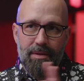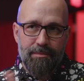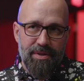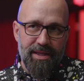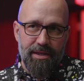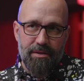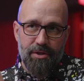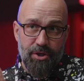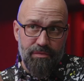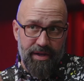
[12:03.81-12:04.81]
But then
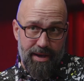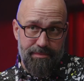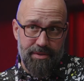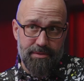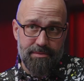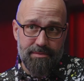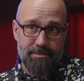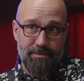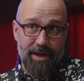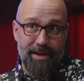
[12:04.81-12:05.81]
COVID happened,
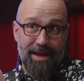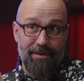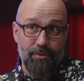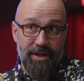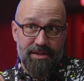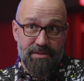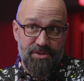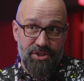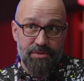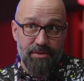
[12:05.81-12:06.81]
right? And everyone had to
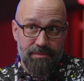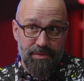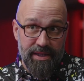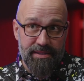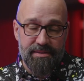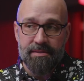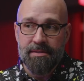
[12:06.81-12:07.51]
shelter in place.